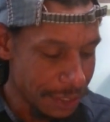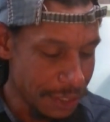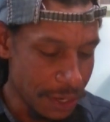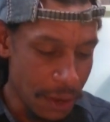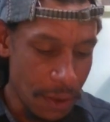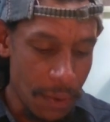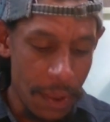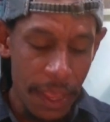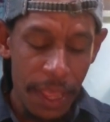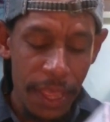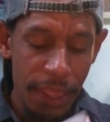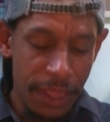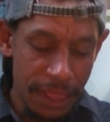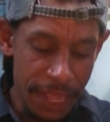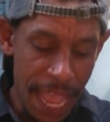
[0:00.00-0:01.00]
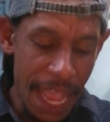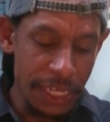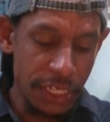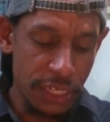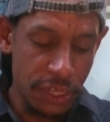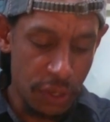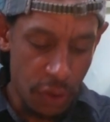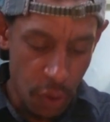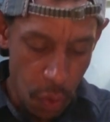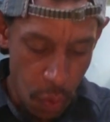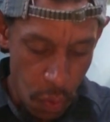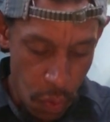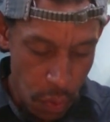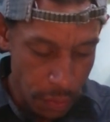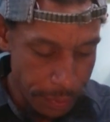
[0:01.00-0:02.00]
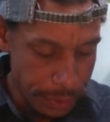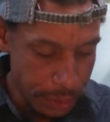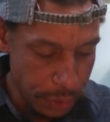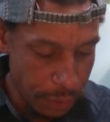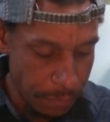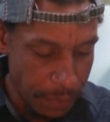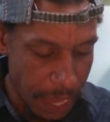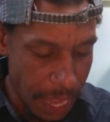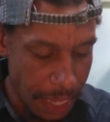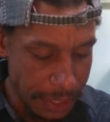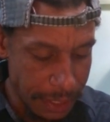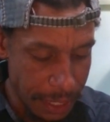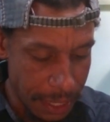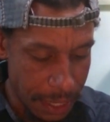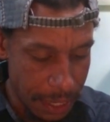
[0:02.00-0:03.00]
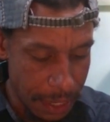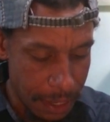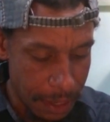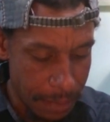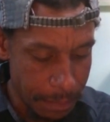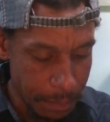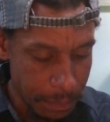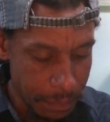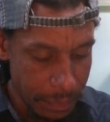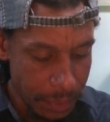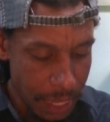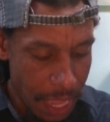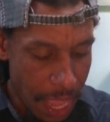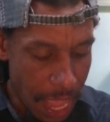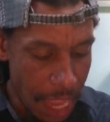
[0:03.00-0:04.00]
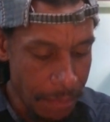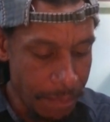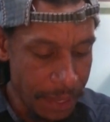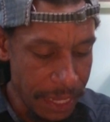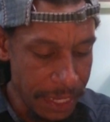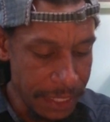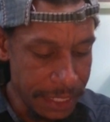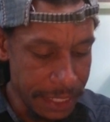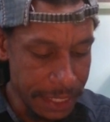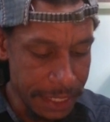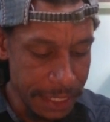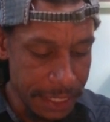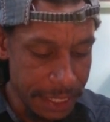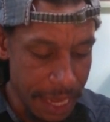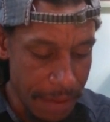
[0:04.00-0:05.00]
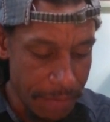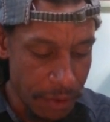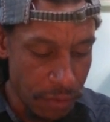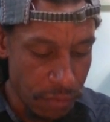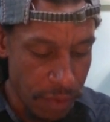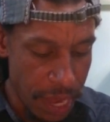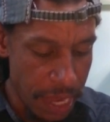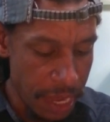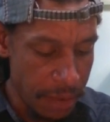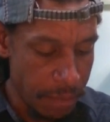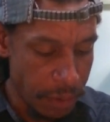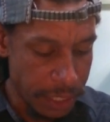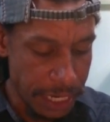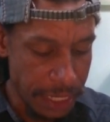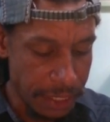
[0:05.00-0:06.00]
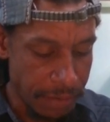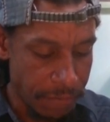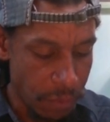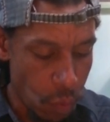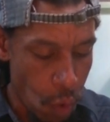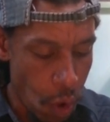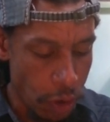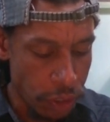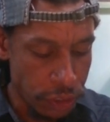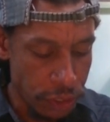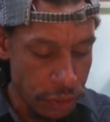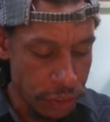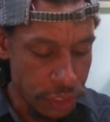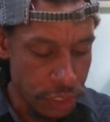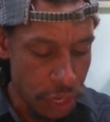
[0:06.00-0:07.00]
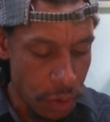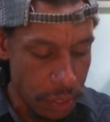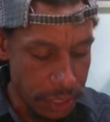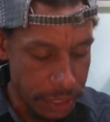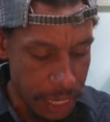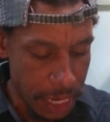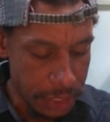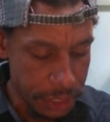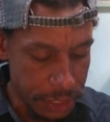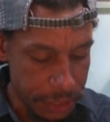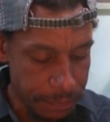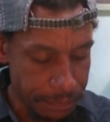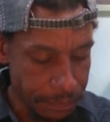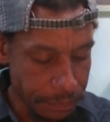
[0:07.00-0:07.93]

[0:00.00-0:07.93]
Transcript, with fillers: so that's cool. So you've got um, IP67 rated, protected from water, dirt, snow, and dust